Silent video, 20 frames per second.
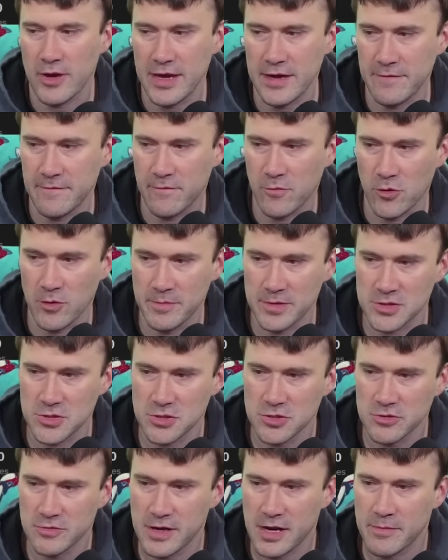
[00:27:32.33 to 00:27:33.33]
Hey, Form, been
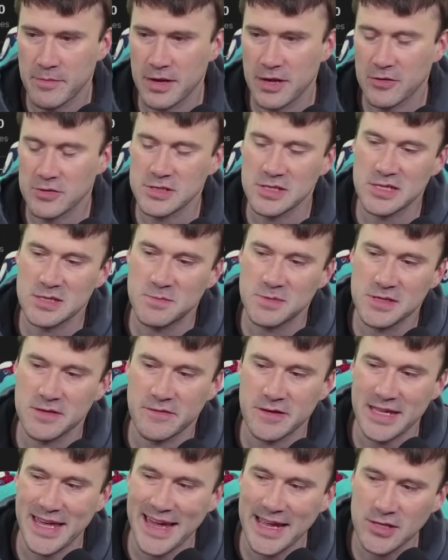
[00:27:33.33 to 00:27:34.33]
switching around, but I don't see a
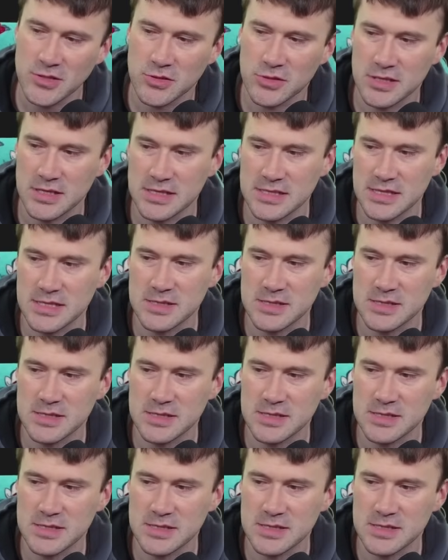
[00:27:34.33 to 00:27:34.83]
specific answer to this.